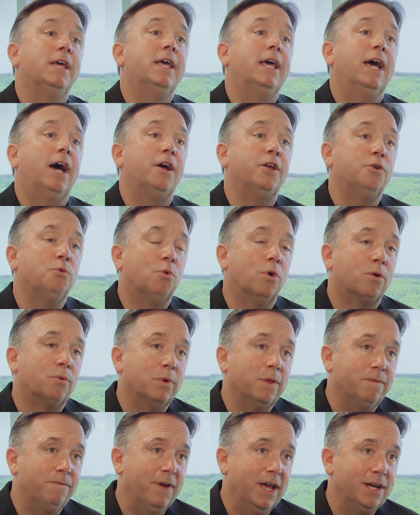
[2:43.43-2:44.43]
how you work
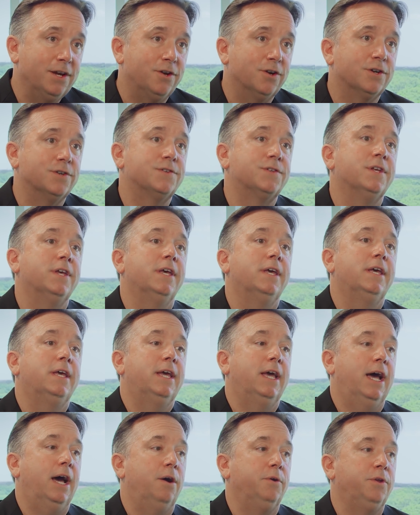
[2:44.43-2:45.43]
with vendors
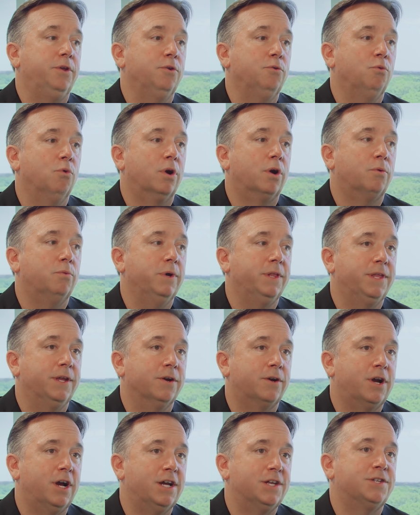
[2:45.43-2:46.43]
how you work with
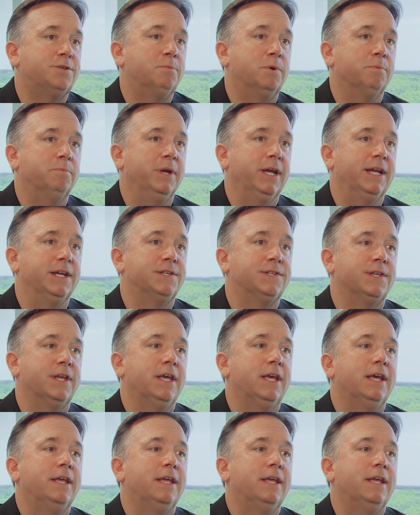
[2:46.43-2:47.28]
your customer base.